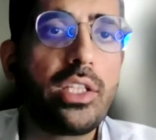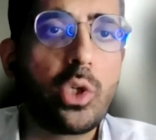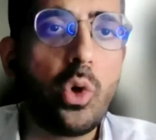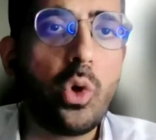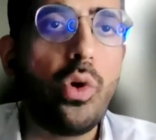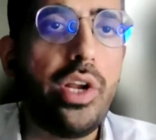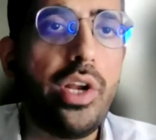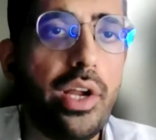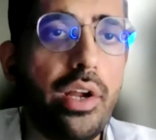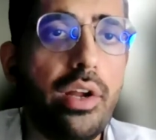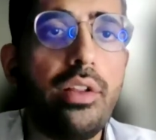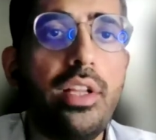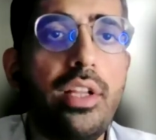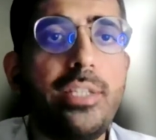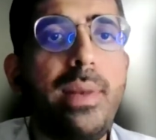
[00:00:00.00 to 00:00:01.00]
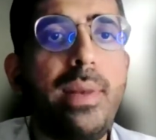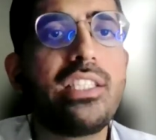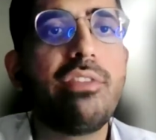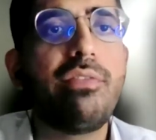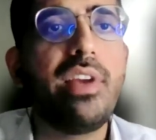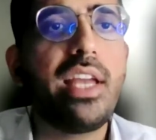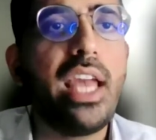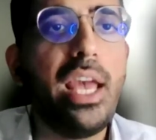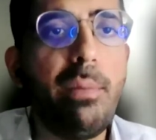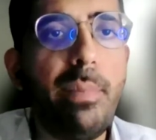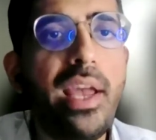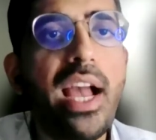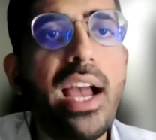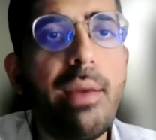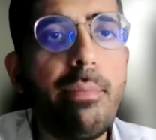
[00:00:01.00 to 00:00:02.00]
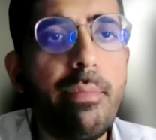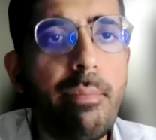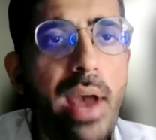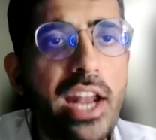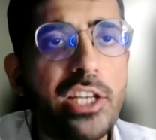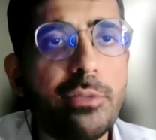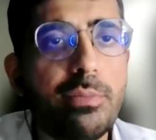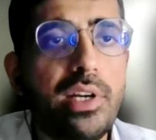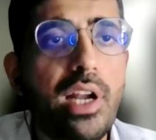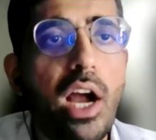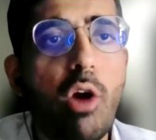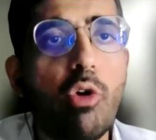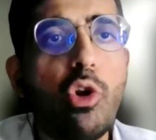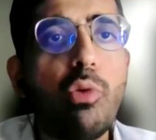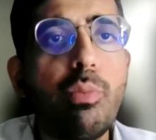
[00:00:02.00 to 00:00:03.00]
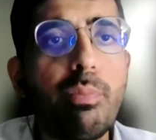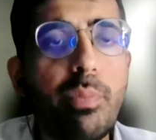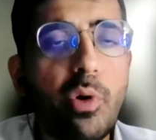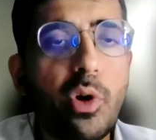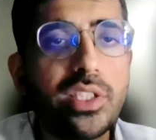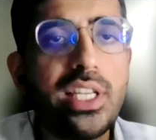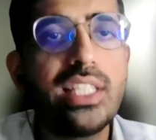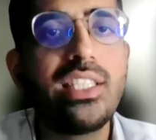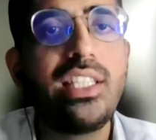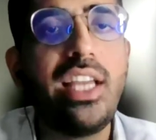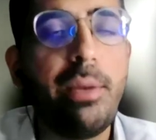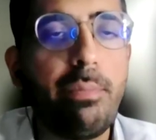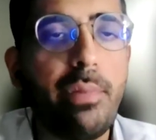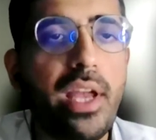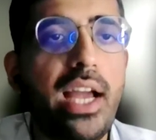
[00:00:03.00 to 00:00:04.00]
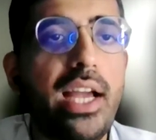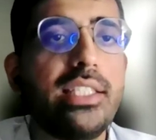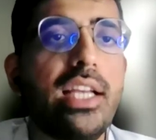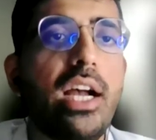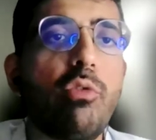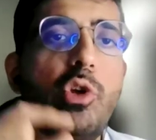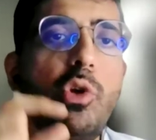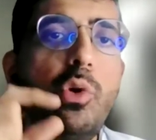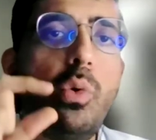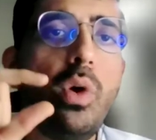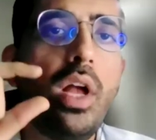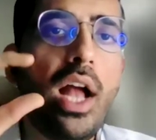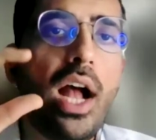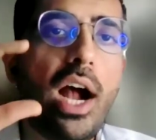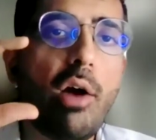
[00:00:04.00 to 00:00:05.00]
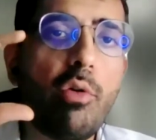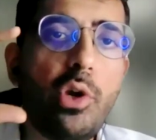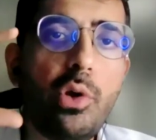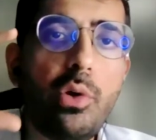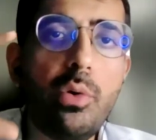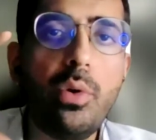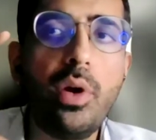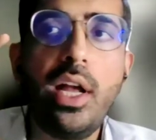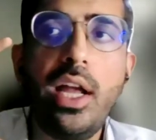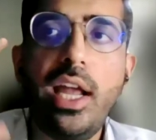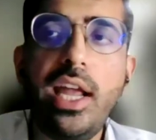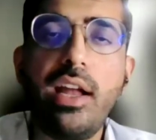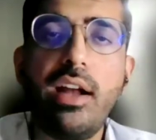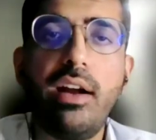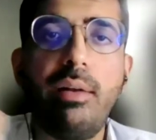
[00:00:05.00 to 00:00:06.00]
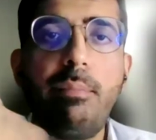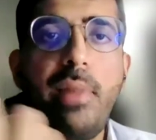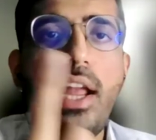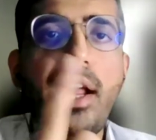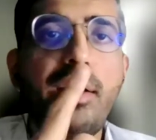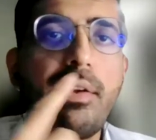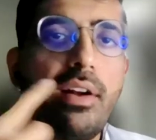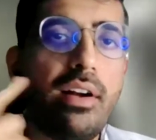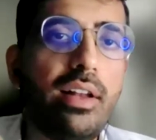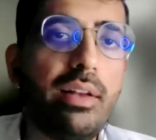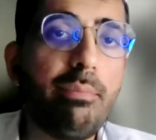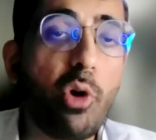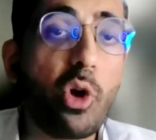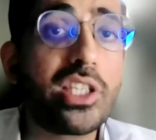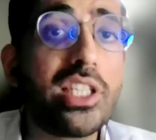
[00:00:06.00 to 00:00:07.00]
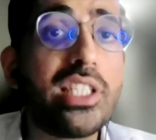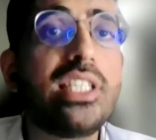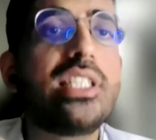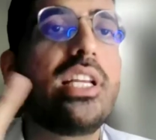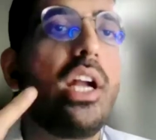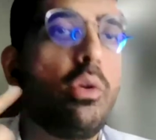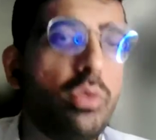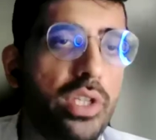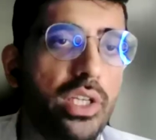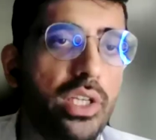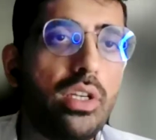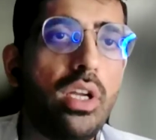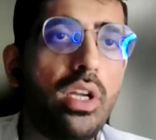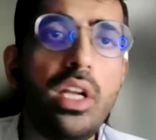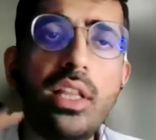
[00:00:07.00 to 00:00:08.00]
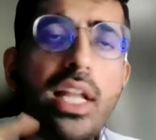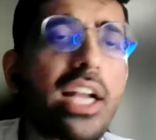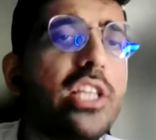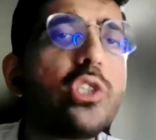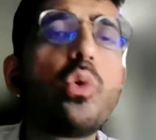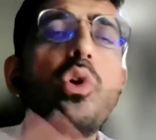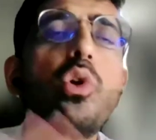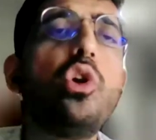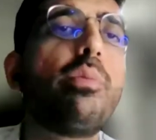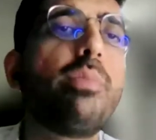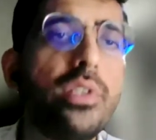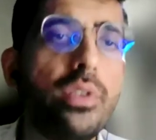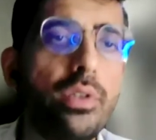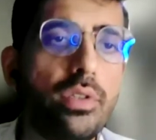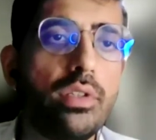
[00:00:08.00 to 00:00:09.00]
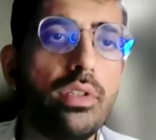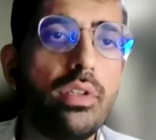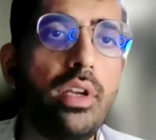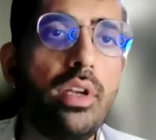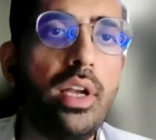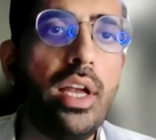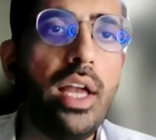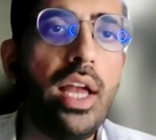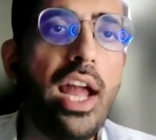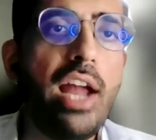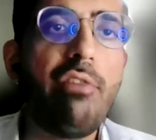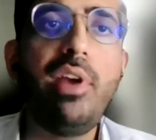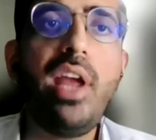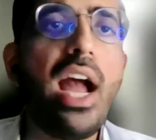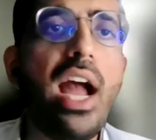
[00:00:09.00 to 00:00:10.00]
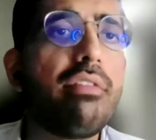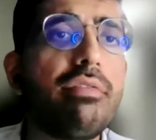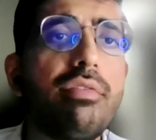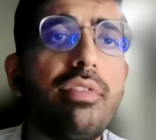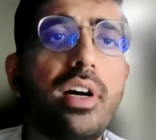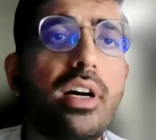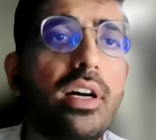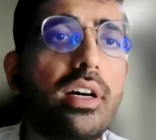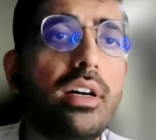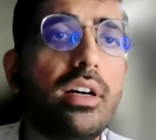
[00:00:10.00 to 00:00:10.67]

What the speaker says: this coding, the specific API management, how do you process the APIs? How do you make processes around it? That is totally open source. And we have